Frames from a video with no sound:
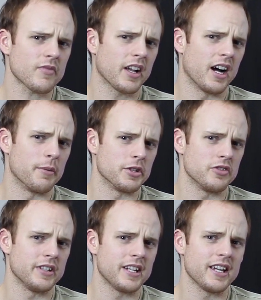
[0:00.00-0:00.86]
Uh,
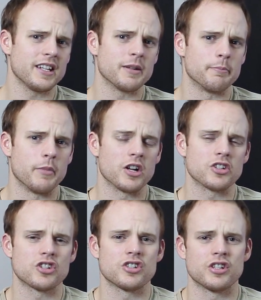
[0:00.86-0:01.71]
but you can get
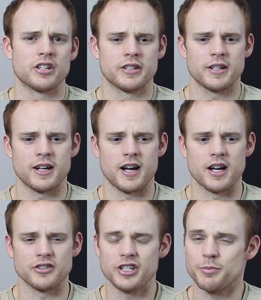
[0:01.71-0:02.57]
much
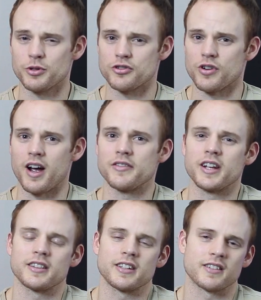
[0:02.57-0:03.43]
uh, cheaper drives
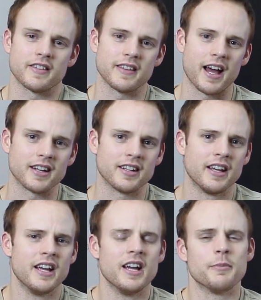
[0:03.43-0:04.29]
out there than that.
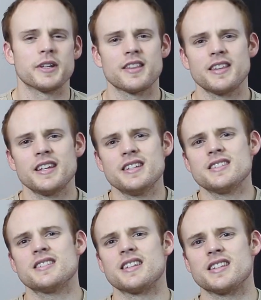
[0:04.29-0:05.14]
But the thing
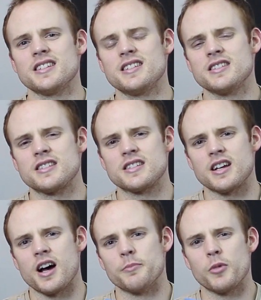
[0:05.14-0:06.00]
is that this
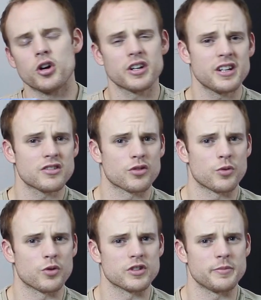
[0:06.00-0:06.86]
is uh, marketed
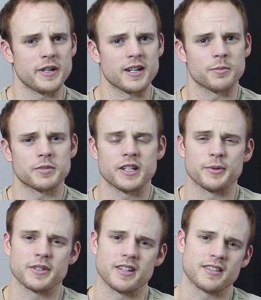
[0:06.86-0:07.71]
towards being up
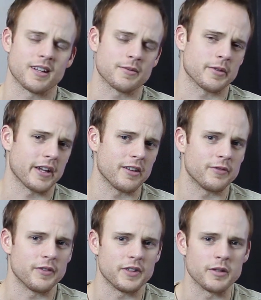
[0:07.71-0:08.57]
there with the Samsung
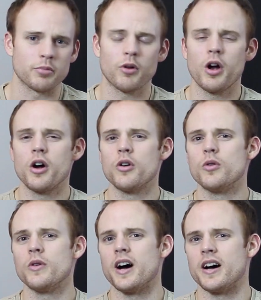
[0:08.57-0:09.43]
850
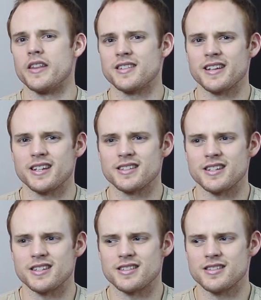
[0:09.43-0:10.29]
Pro, uh, the
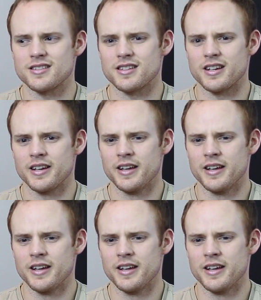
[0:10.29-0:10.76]
SanDisk,